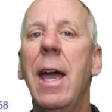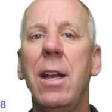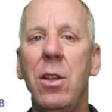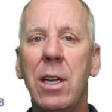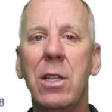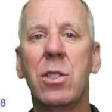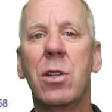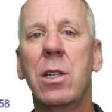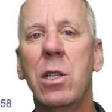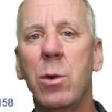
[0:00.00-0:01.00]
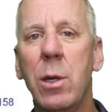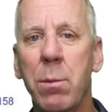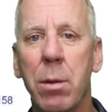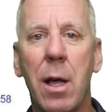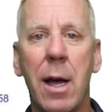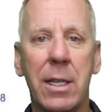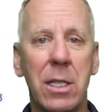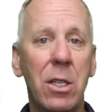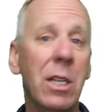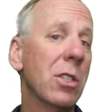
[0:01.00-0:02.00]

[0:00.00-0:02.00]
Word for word: And you can start doing blogs and you